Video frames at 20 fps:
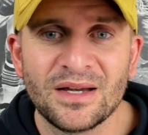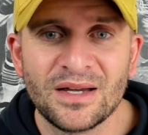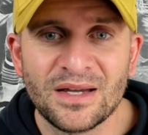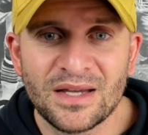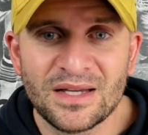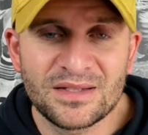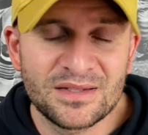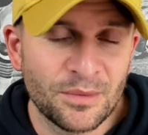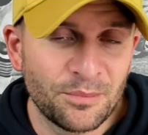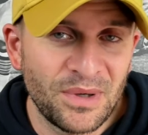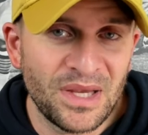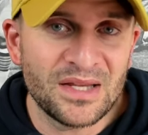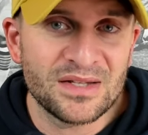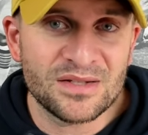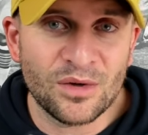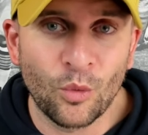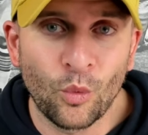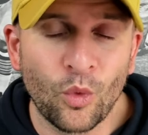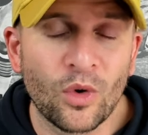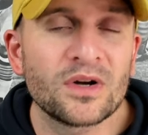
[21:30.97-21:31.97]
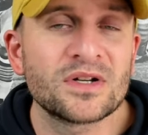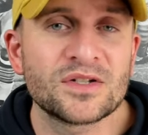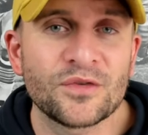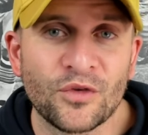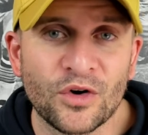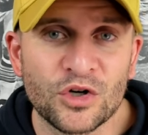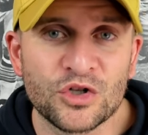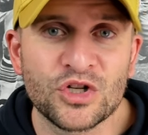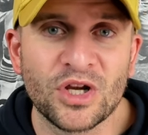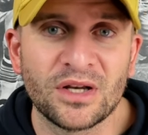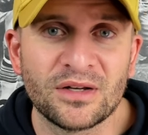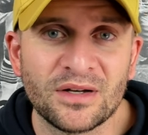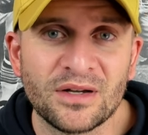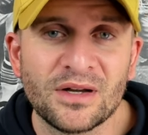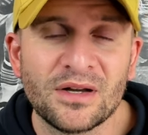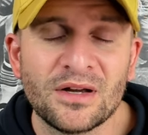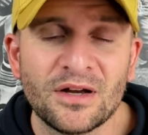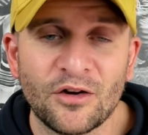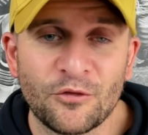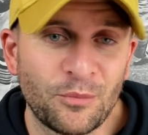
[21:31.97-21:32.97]
he, to me, is a worse version
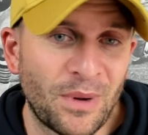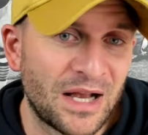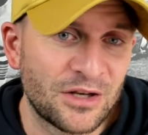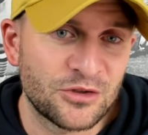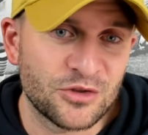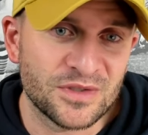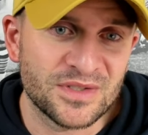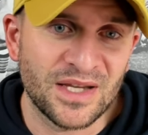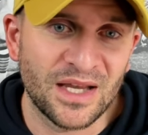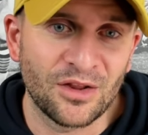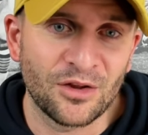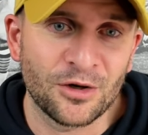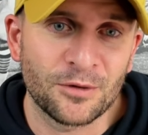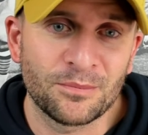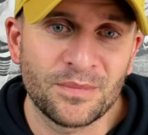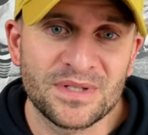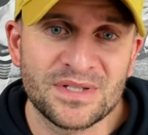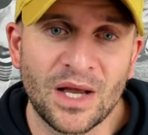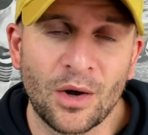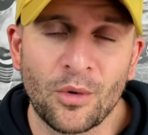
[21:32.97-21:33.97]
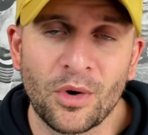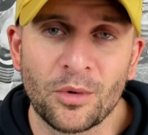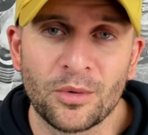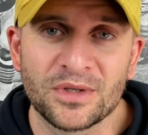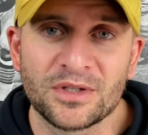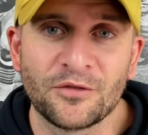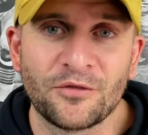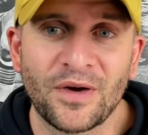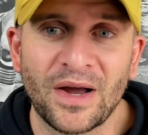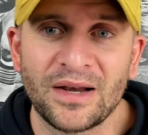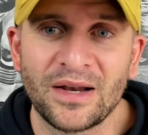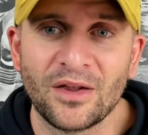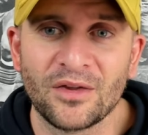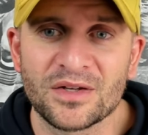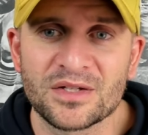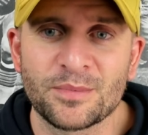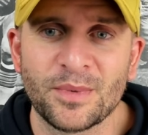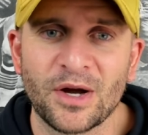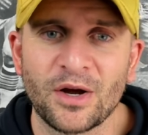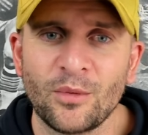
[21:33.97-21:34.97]
of Patrick Taylor, is how I would define
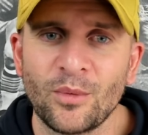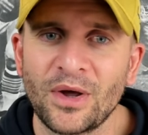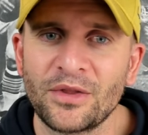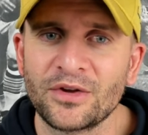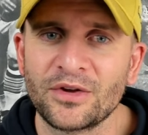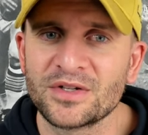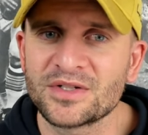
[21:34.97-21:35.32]
Ellis Merriweather.